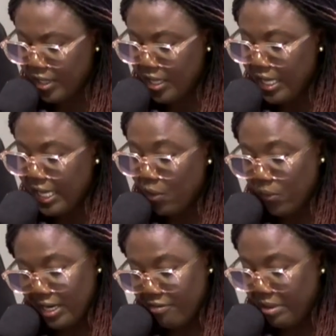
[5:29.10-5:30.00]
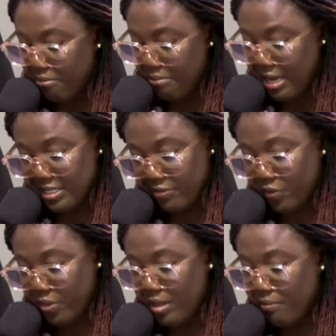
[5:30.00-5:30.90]
It would have been better for
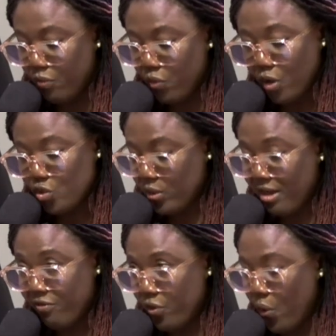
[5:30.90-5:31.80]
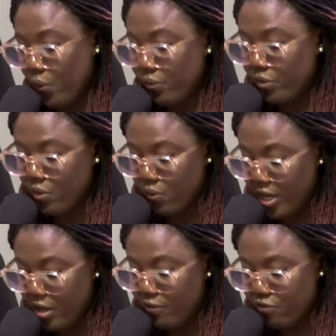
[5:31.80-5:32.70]
them not to have known the
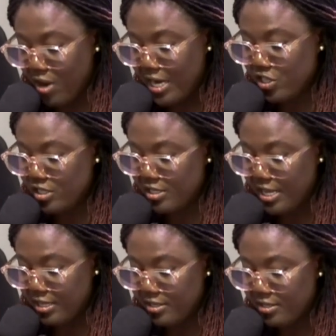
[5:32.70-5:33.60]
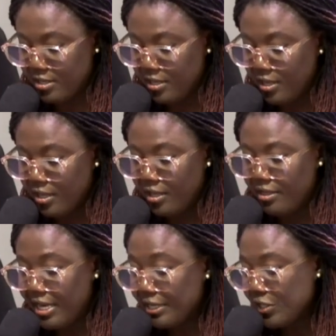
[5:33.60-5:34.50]
way of righteousness
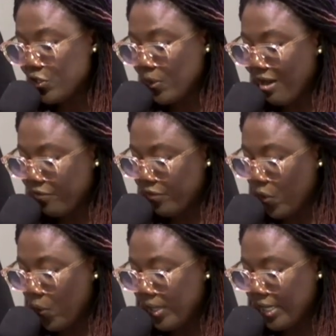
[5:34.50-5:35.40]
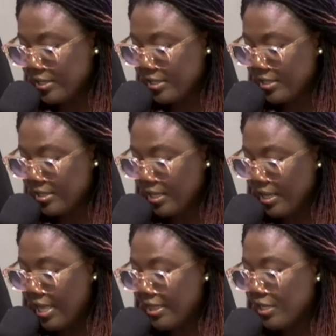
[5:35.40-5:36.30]
than to have known it
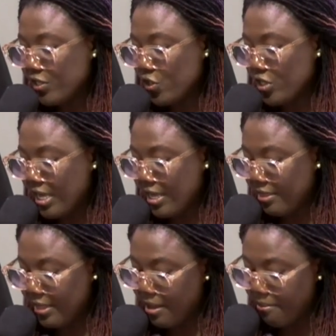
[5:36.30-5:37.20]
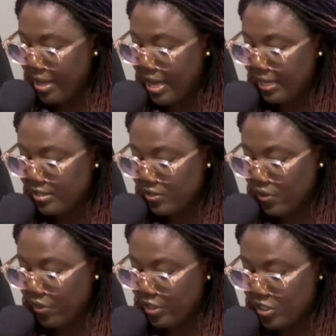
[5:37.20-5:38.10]
and then to turn their backs
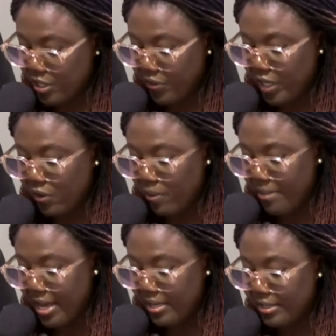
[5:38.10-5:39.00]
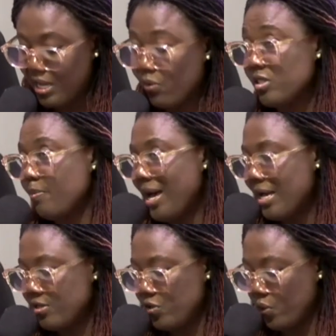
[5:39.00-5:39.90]
on the sacred command that was
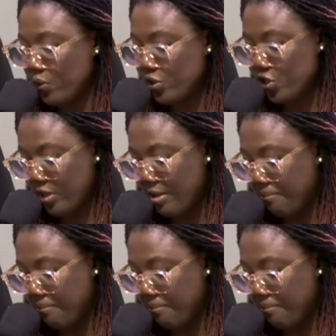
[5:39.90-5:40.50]
passed on to them.